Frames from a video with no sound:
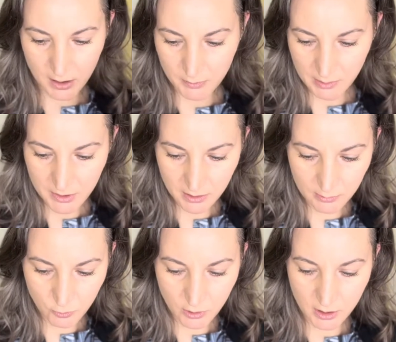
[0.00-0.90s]
maybe a little
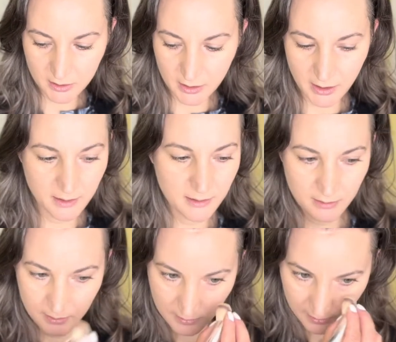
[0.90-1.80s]
more on the eyes.
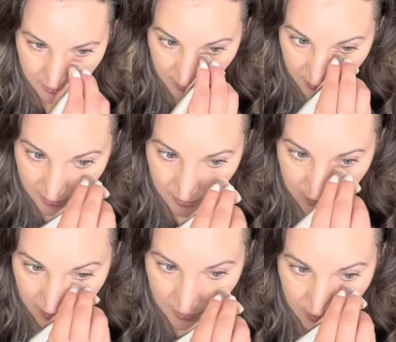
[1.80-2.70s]

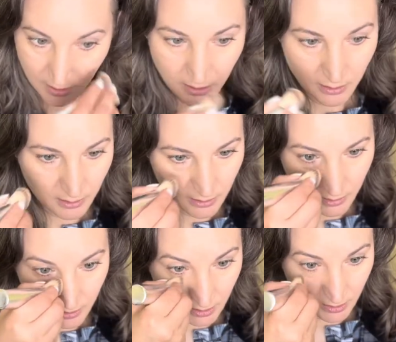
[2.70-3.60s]
Here
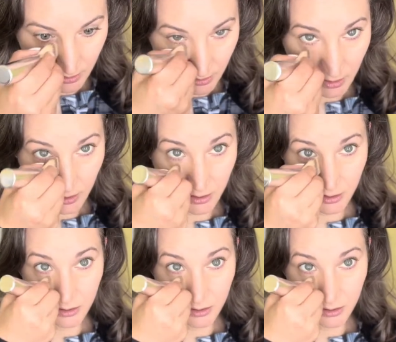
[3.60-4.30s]
and here.